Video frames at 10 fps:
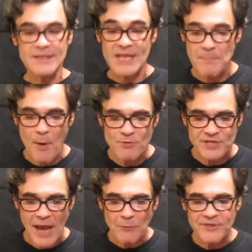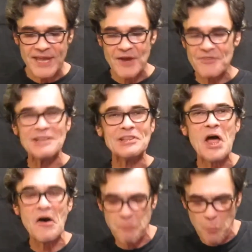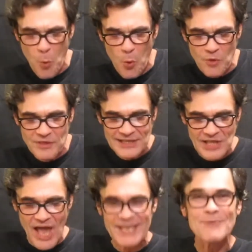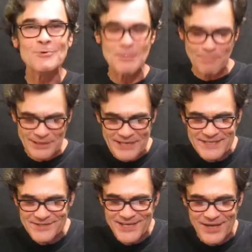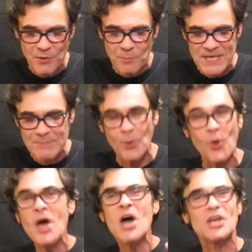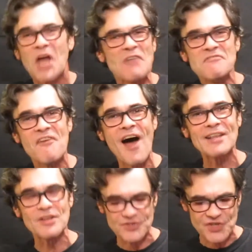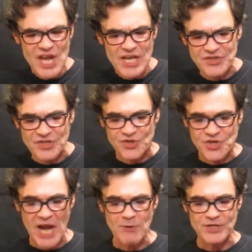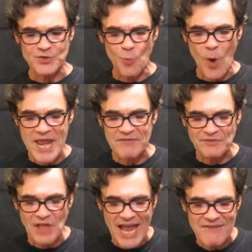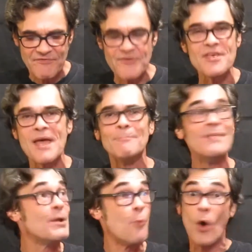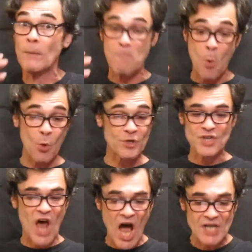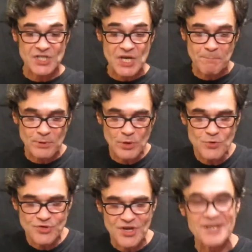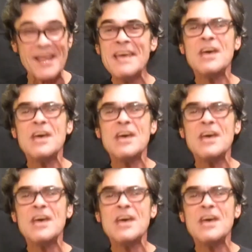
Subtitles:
They oppose healthcare, they love war, they like it when the police kill people. Gun violence is a cherished way of life for them. They want more toxic pollution.